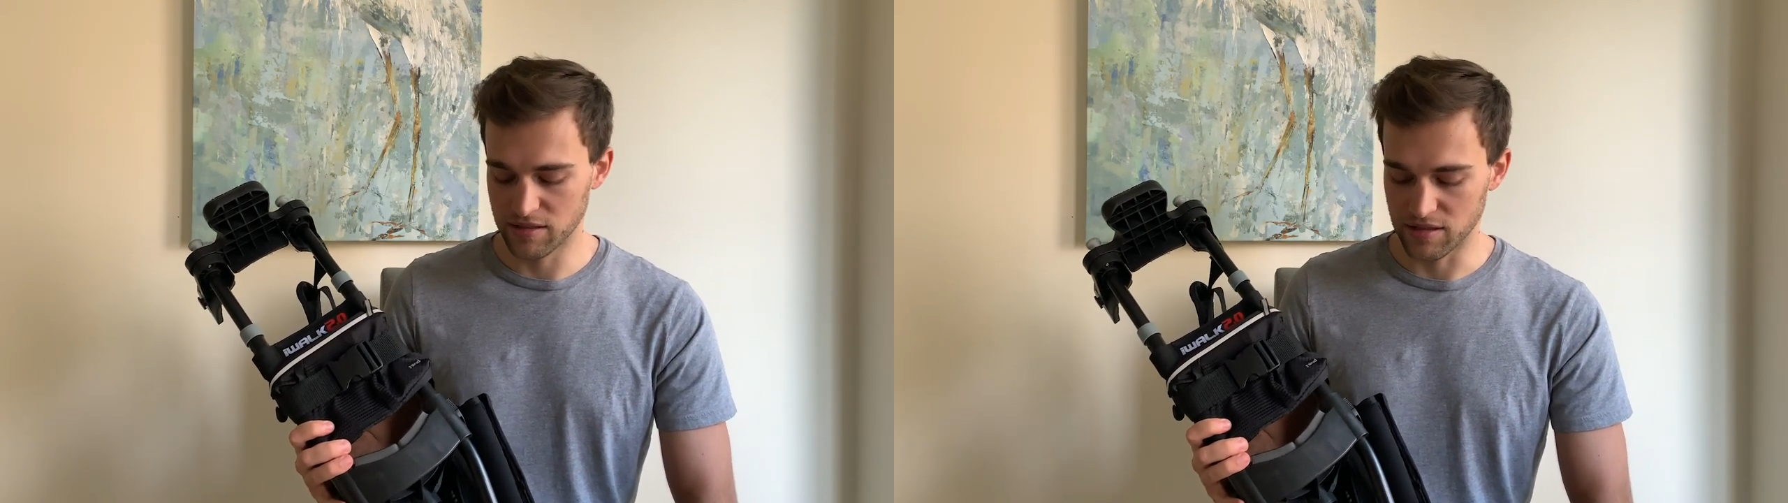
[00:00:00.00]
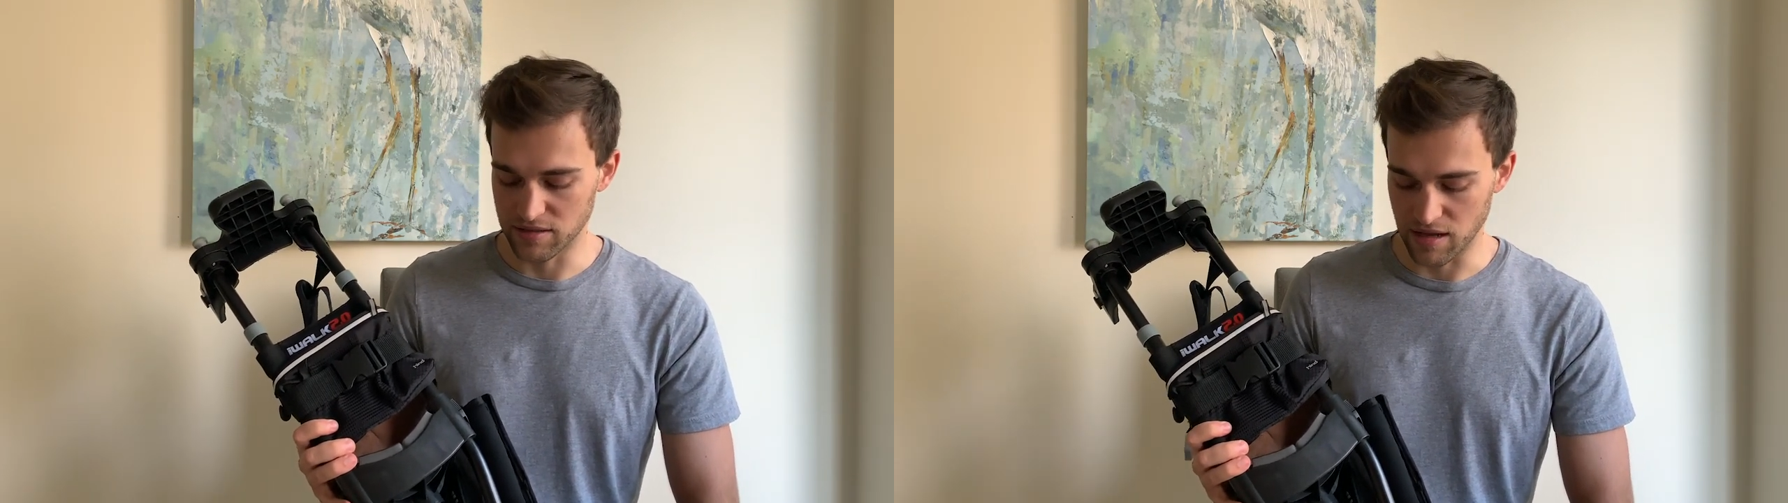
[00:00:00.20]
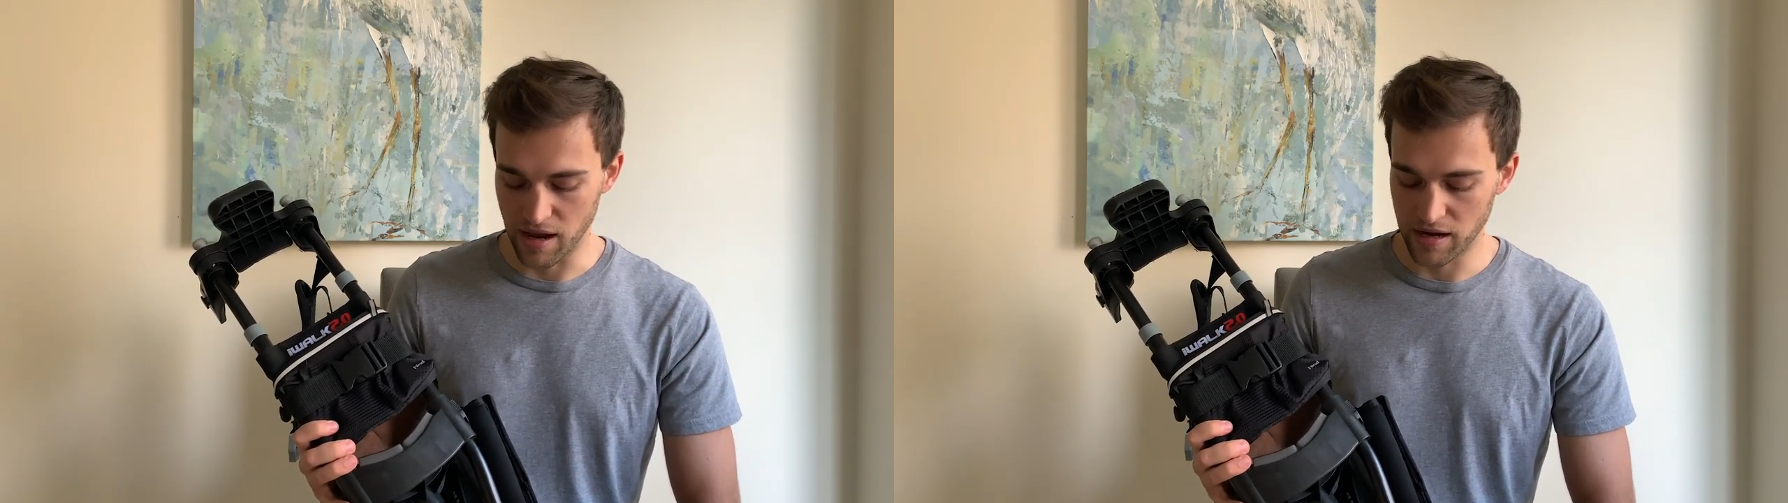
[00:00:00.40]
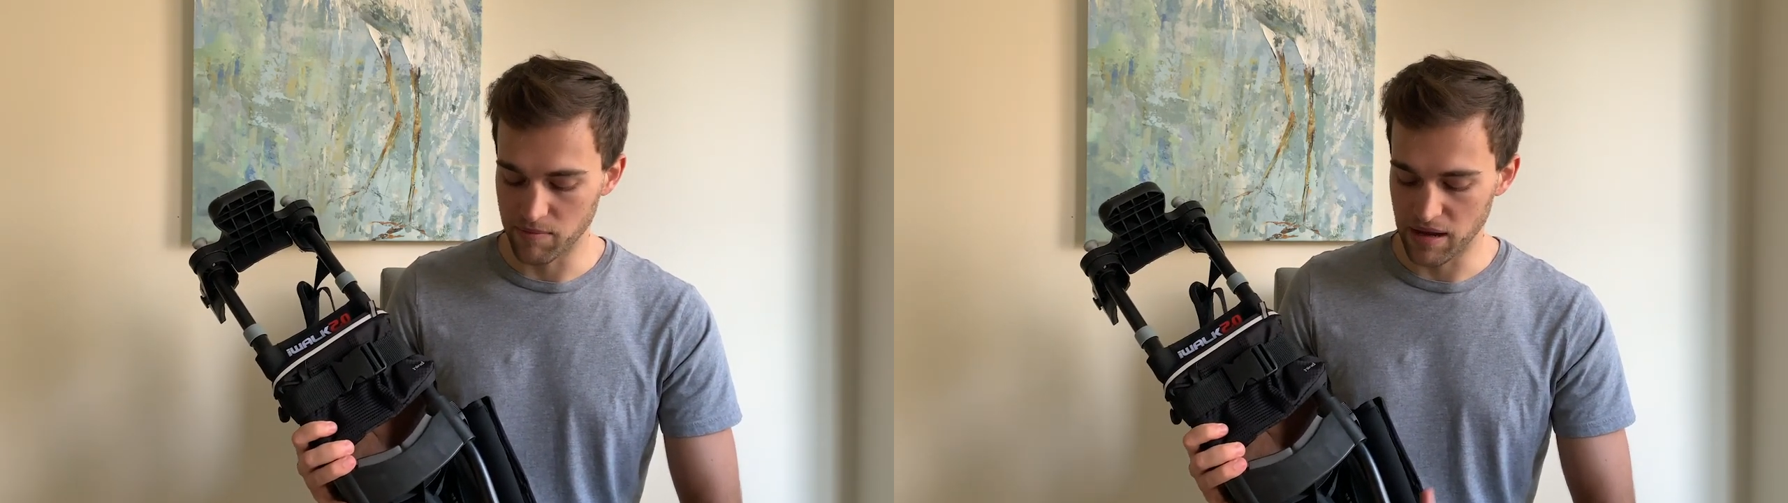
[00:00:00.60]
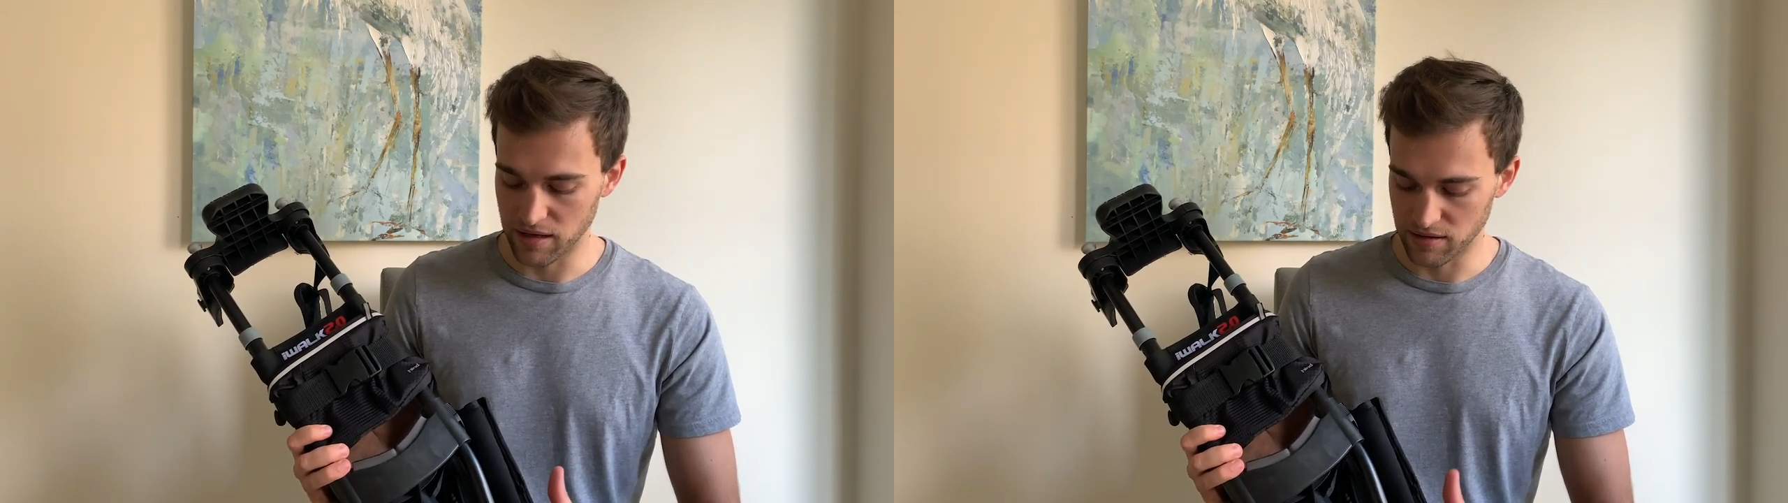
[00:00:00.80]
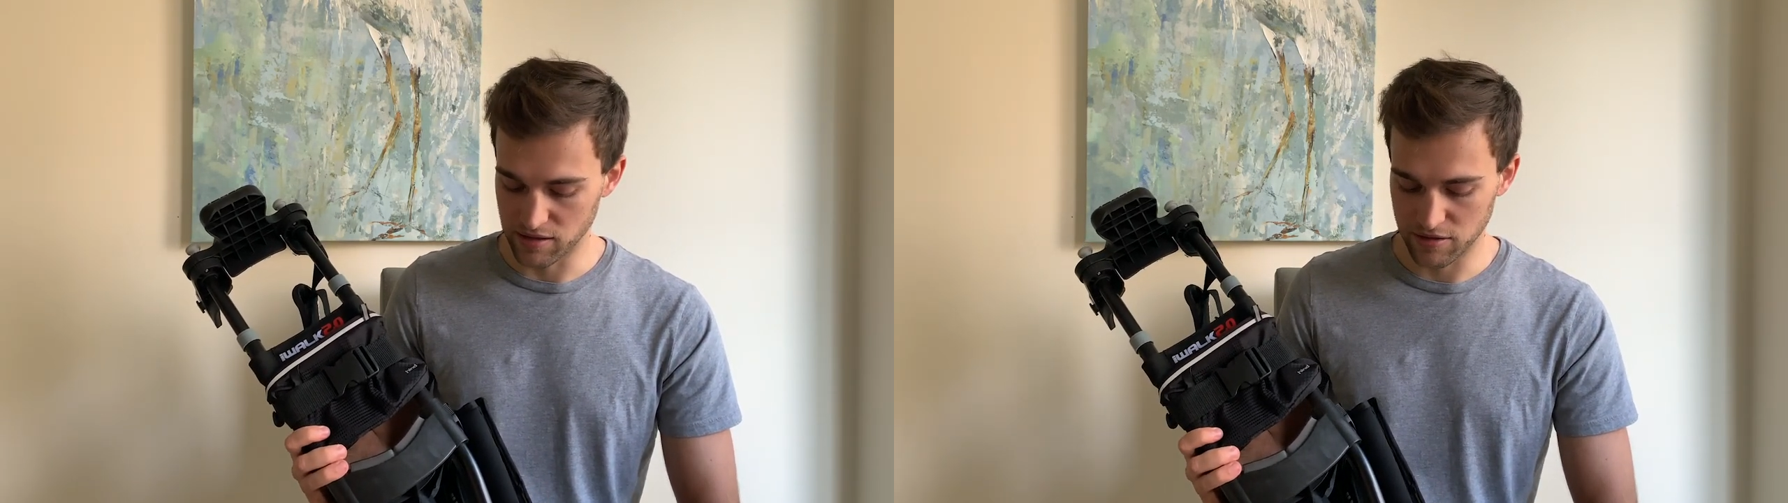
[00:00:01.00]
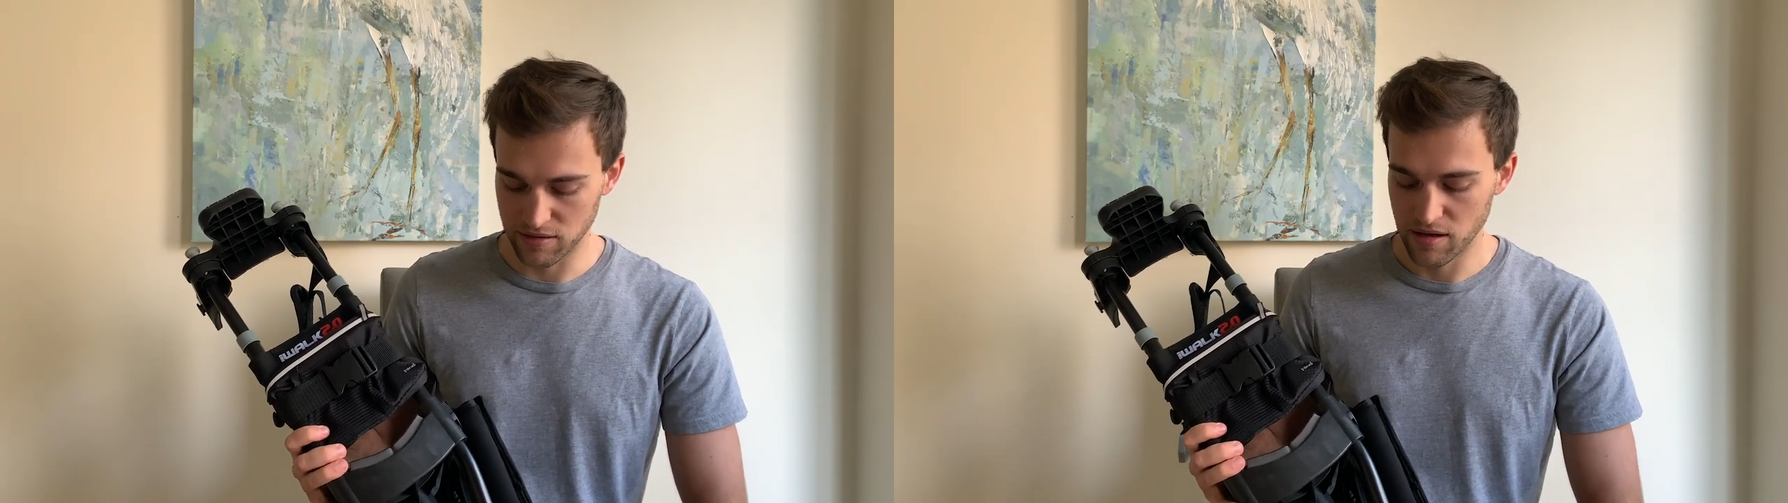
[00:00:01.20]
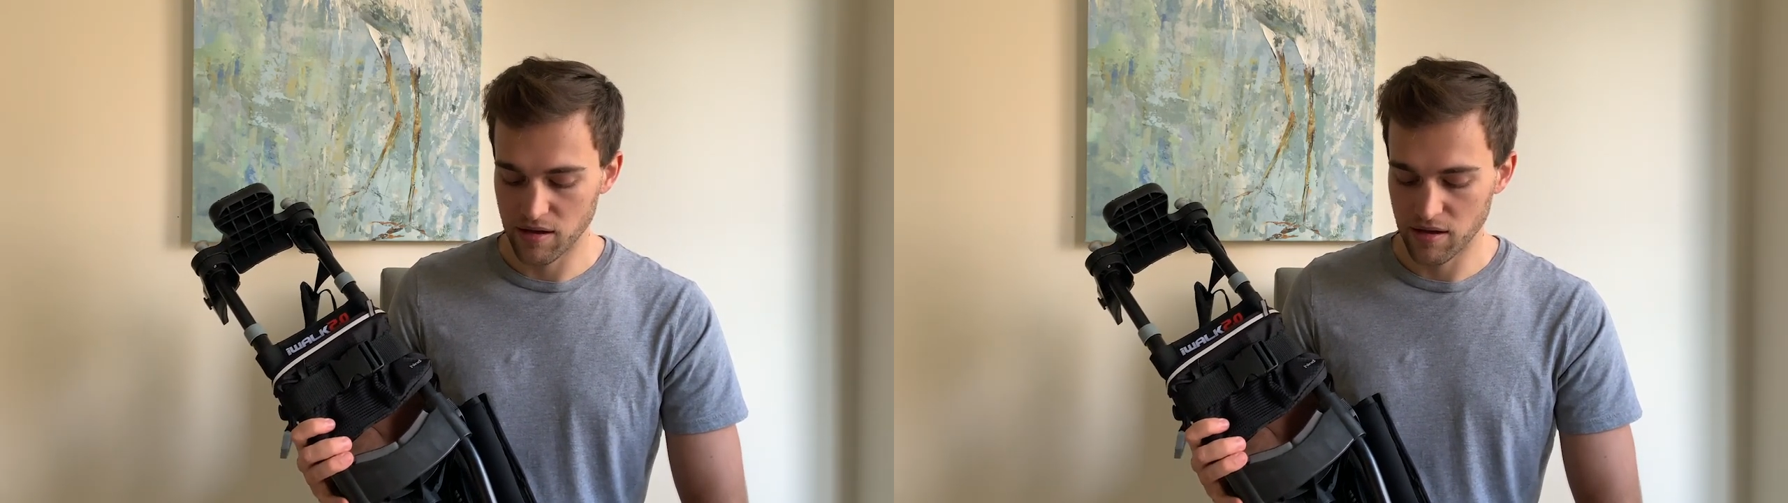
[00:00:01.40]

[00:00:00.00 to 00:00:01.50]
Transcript: design and making this